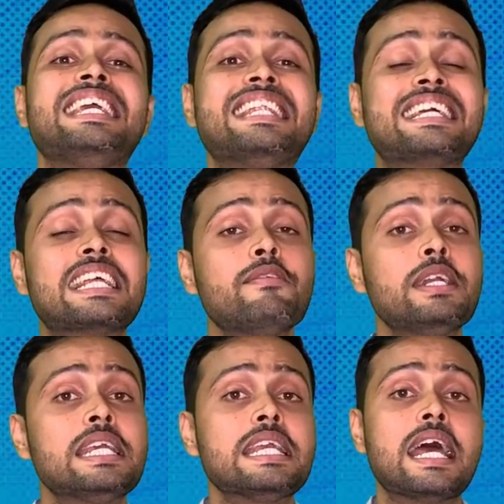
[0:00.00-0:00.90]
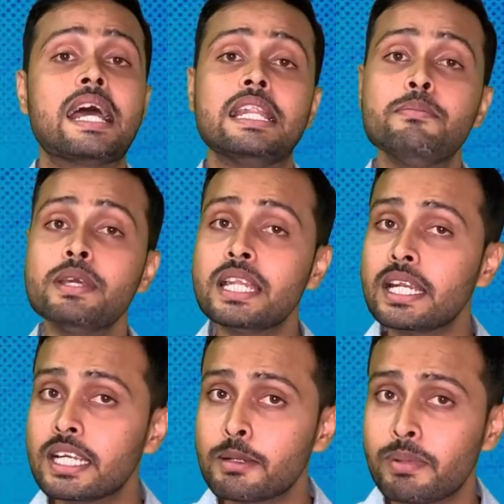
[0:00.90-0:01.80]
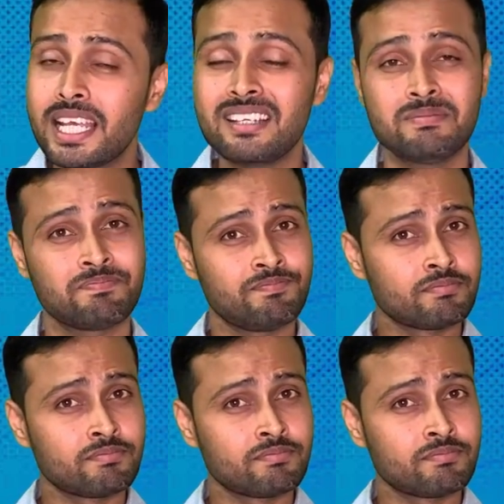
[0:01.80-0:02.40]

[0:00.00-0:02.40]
in gravity eliminated plane.